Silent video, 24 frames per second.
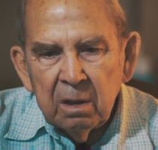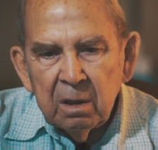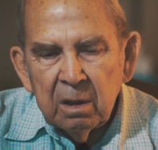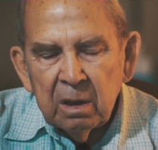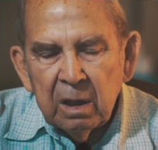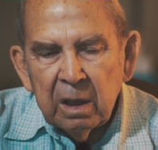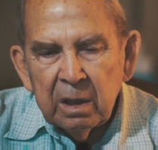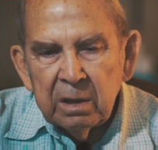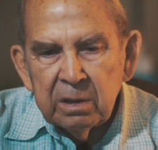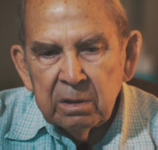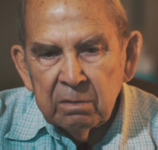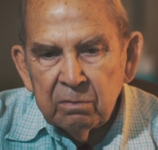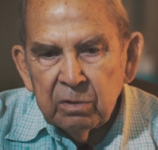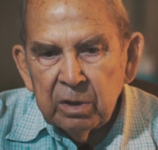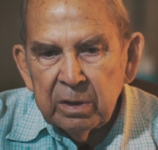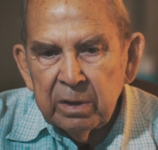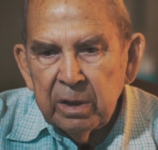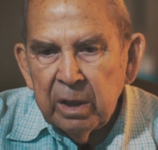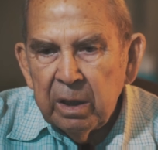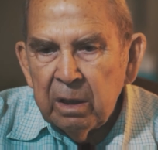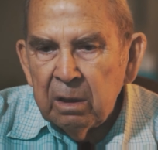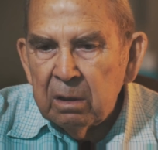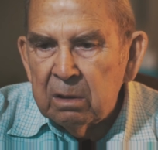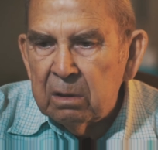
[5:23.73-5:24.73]
I said, well,
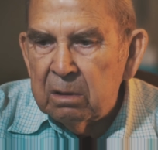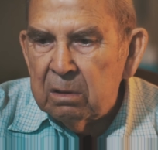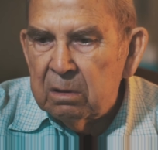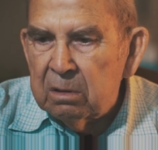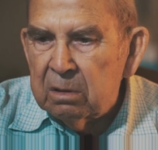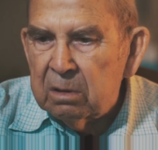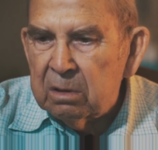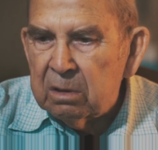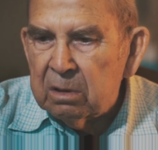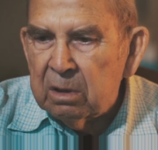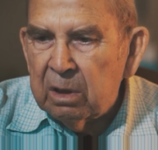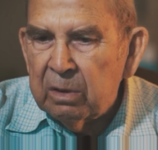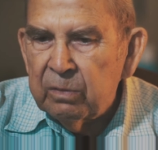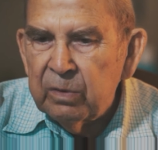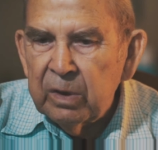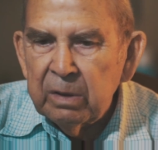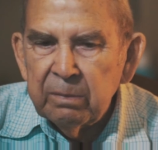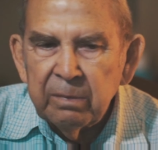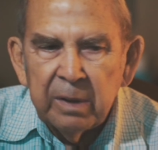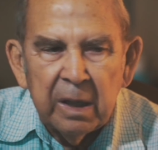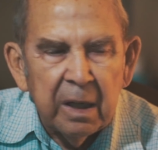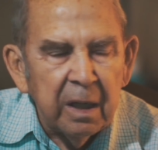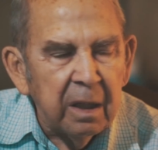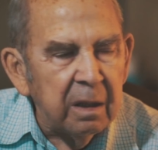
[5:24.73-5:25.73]
yeah. So I
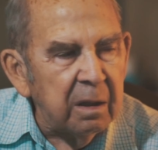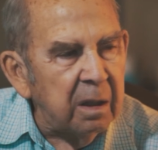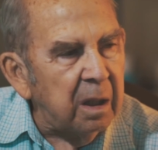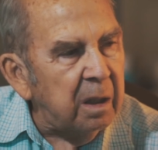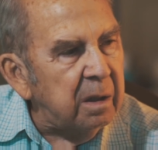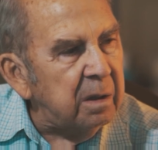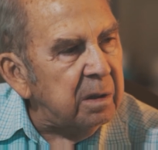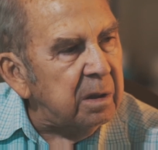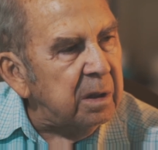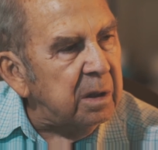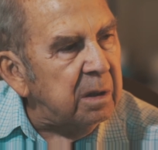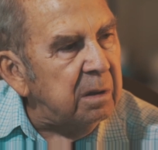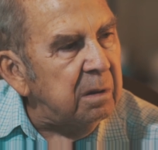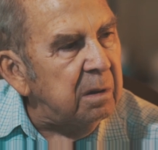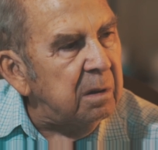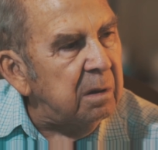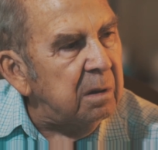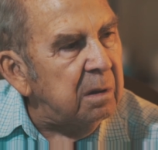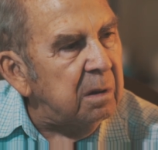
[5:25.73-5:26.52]
went by and I said,